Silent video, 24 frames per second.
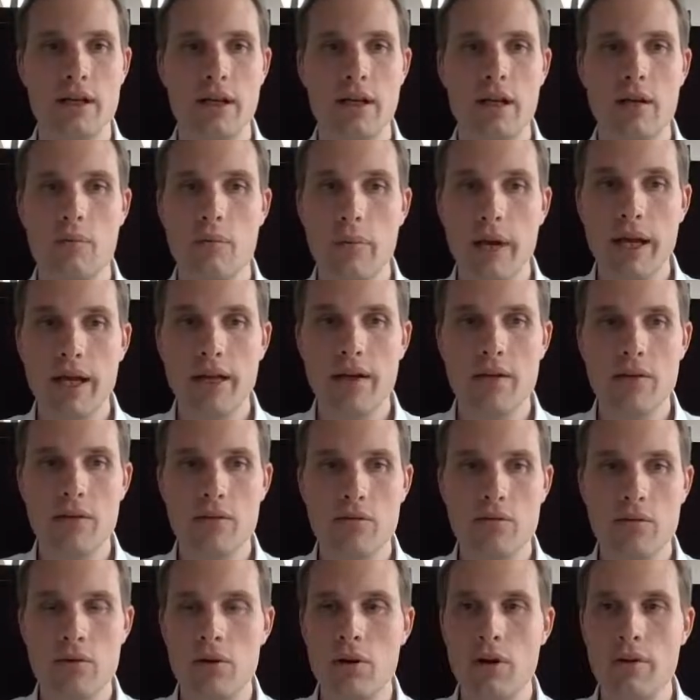making the
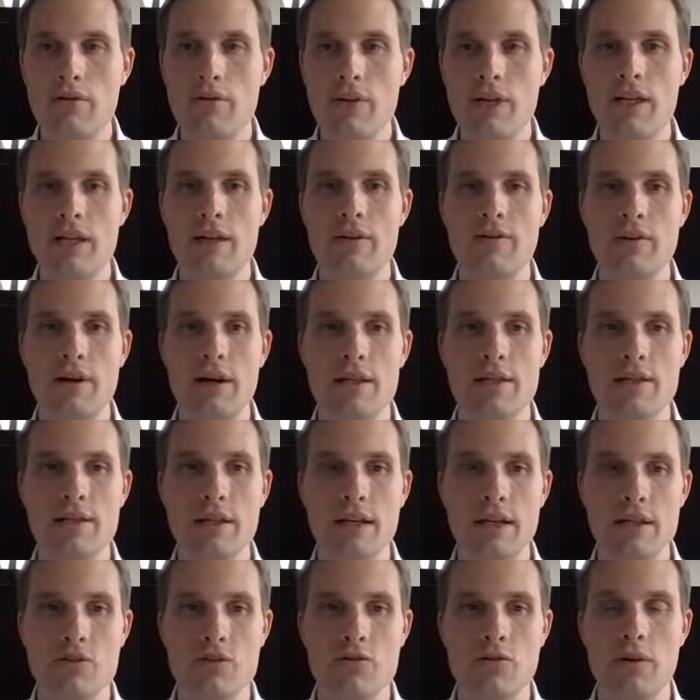role of lead advisor
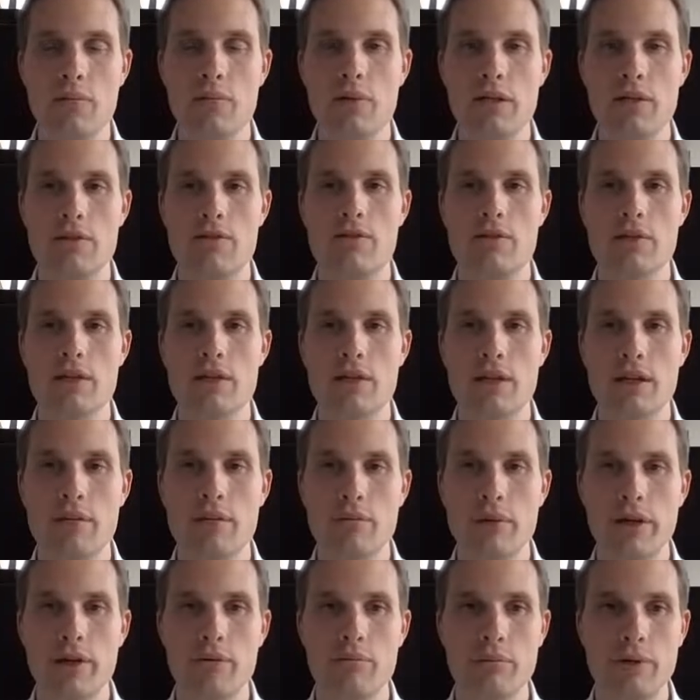extremely interesting in
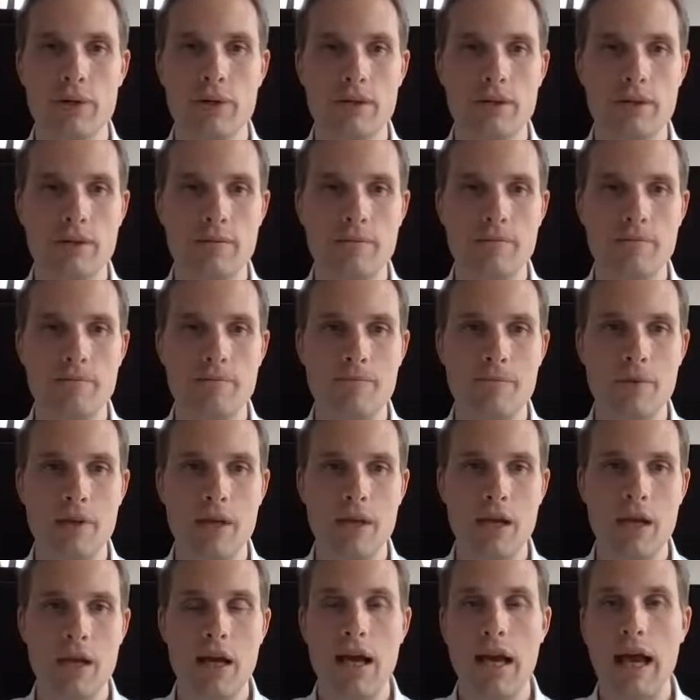my opinion.
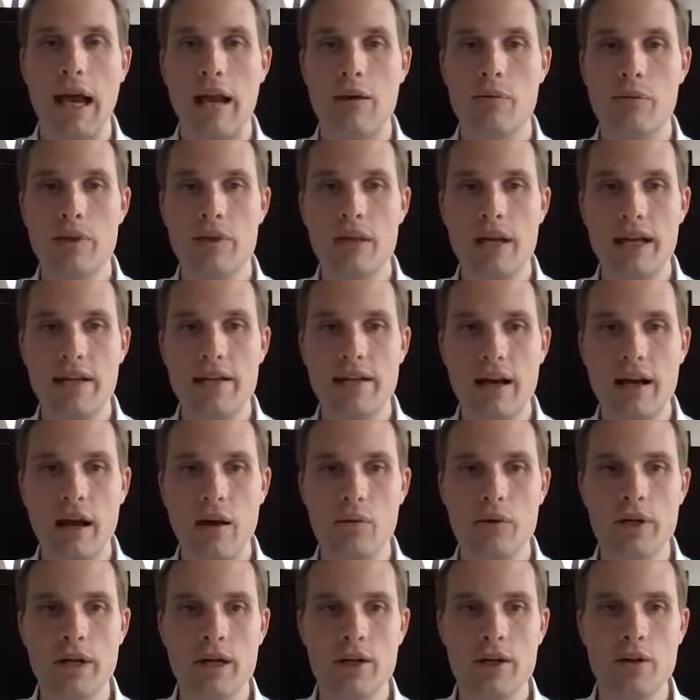With that, I
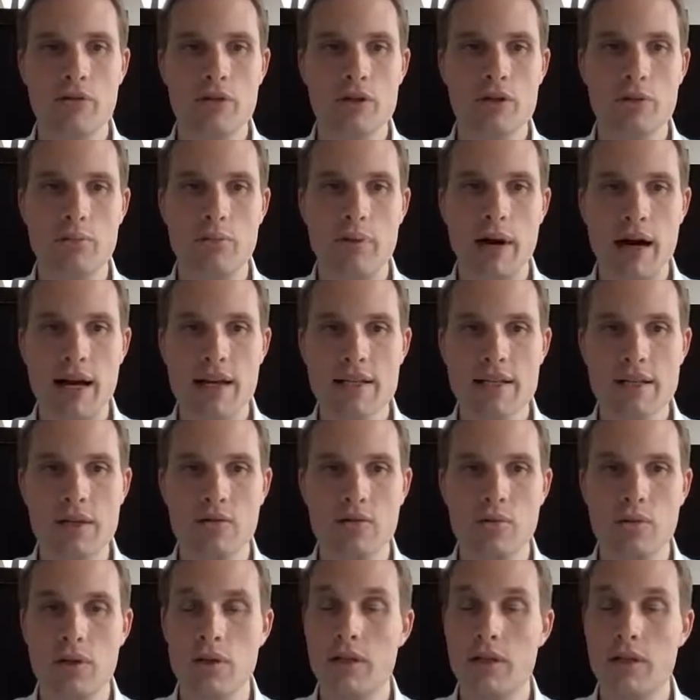would hand over to Bob, who will